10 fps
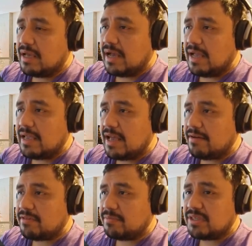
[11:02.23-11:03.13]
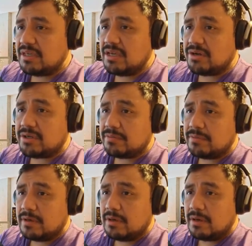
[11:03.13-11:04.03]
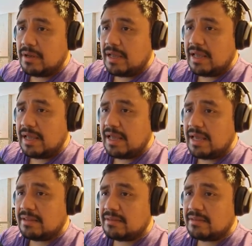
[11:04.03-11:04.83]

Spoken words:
I have them here, and